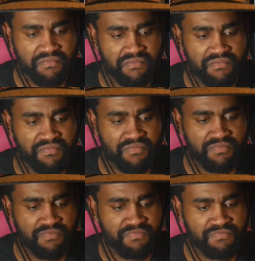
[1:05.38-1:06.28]

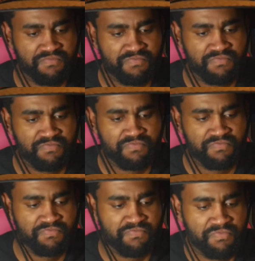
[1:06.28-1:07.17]
Suffering surrounded me
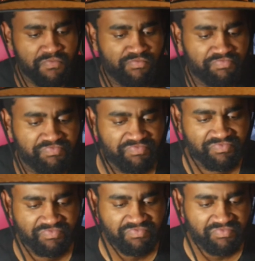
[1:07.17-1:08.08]
until
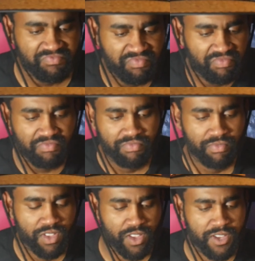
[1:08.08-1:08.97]
my turn